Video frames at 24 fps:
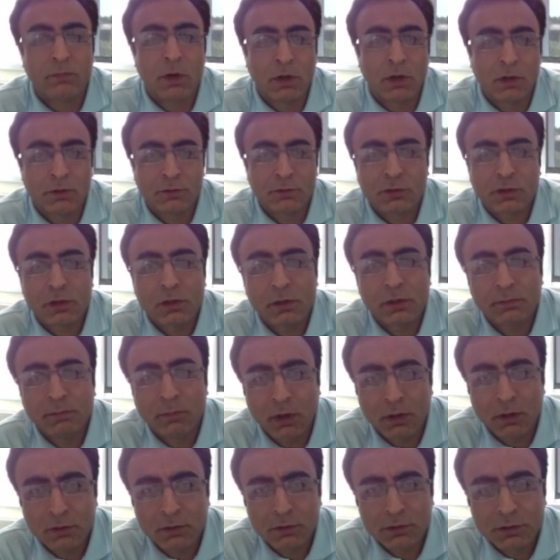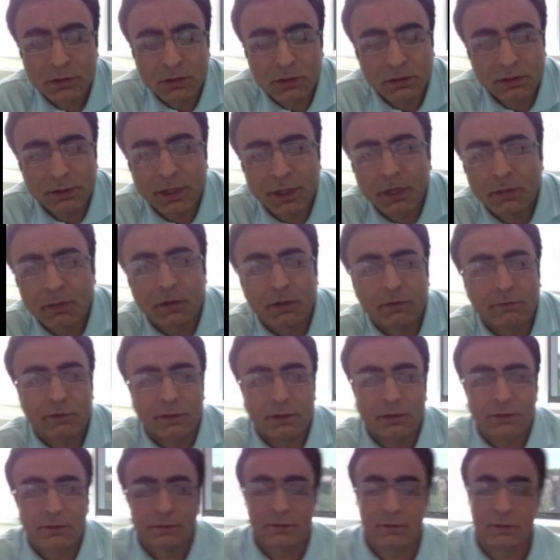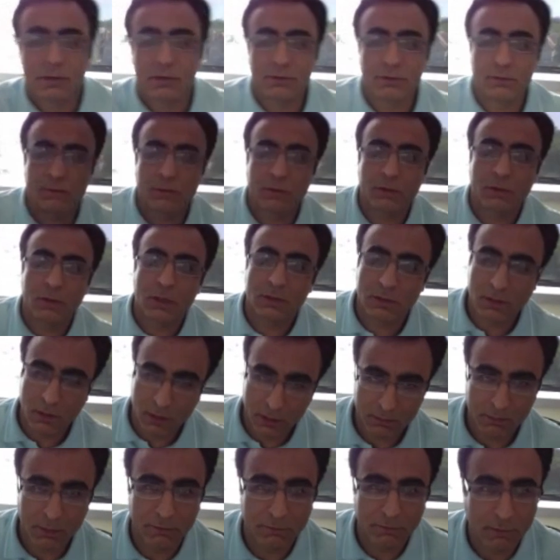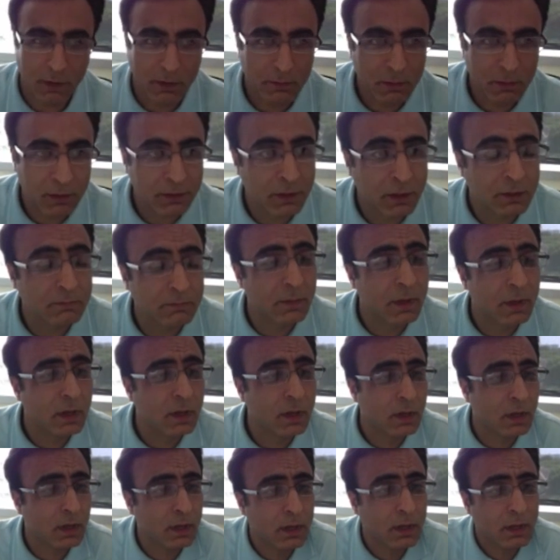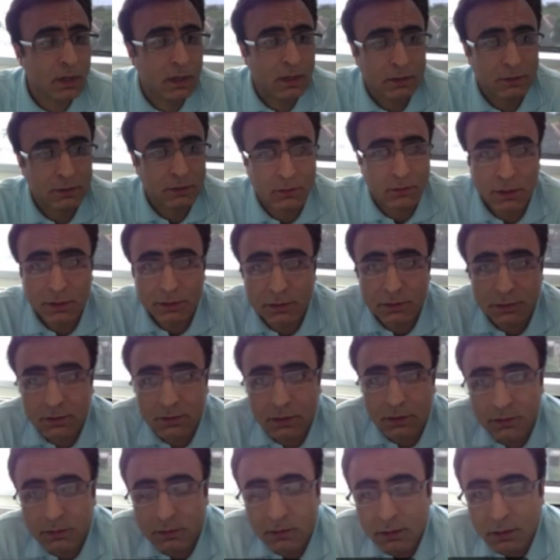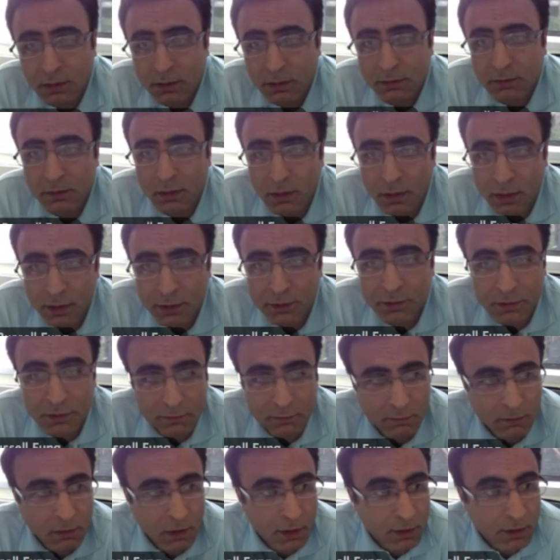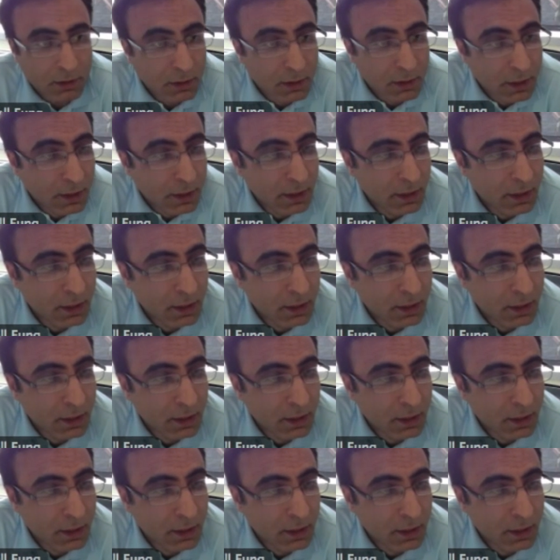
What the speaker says: biological name are very difficult to pronounce, like my family name. So let's just call it RCvir.